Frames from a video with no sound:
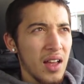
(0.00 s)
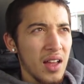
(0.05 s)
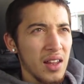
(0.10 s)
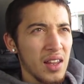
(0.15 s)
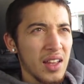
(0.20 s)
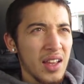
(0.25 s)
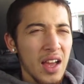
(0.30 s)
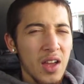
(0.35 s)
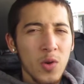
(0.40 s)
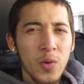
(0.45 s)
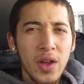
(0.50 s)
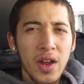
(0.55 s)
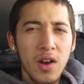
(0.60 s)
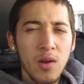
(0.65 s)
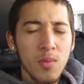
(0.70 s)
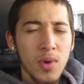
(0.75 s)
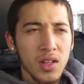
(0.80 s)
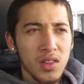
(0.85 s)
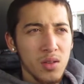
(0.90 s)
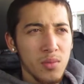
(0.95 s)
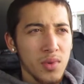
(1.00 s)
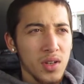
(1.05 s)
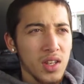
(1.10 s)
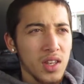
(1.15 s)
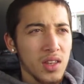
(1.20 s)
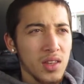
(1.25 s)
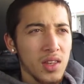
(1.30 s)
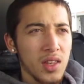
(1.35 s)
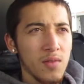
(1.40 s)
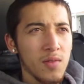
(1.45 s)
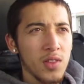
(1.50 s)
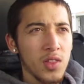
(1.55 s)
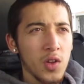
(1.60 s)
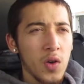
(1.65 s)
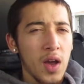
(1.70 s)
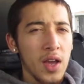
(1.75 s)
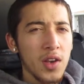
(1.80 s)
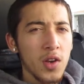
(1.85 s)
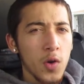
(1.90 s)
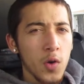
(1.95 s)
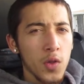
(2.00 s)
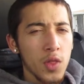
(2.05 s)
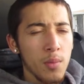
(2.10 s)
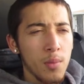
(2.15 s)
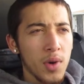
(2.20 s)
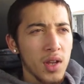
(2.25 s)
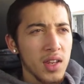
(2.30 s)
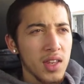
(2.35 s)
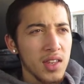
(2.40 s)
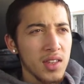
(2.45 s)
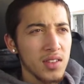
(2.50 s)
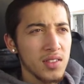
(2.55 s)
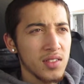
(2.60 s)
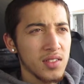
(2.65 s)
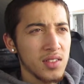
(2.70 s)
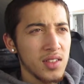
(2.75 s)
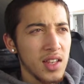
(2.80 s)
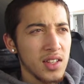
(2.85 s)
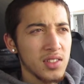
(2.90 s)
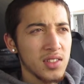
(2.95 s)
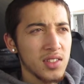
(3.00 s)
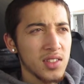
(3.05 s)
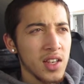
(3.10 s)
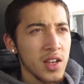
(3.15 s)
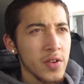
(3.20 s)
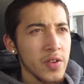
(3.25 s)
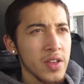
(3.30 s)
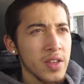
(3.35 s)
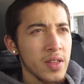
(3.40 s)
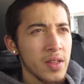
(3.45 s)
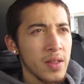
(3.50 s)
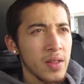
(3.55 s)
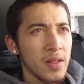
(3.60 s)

I don't care about the money. Even though I know the money is necessary,